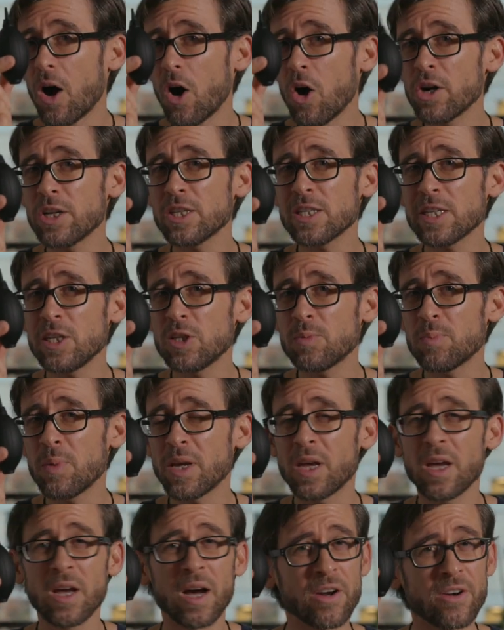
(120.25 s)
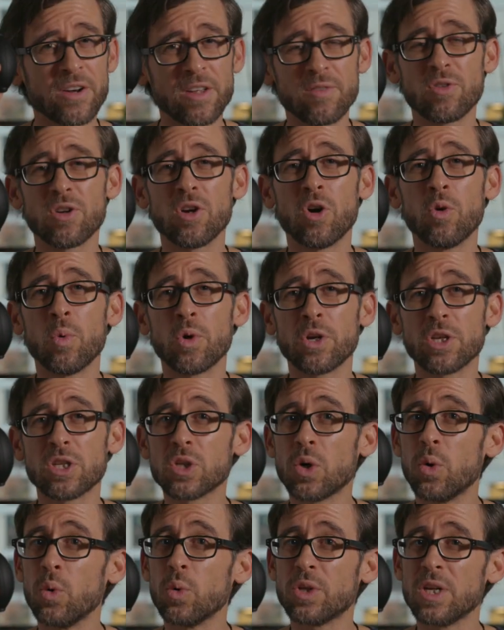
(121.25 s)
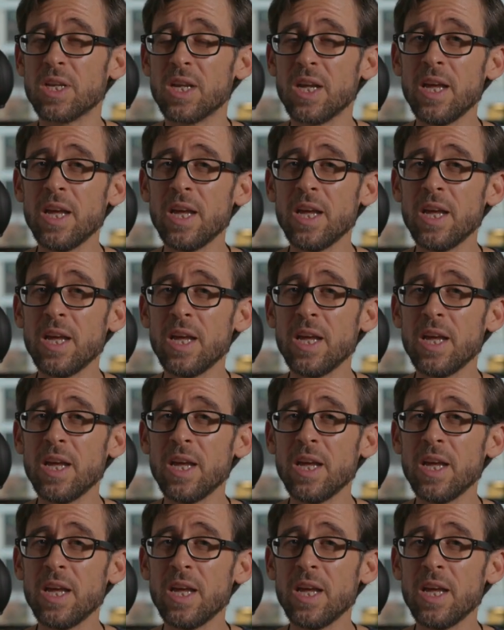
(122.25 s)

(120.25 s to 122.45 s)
Honestly speaking, I don't even know what it's called in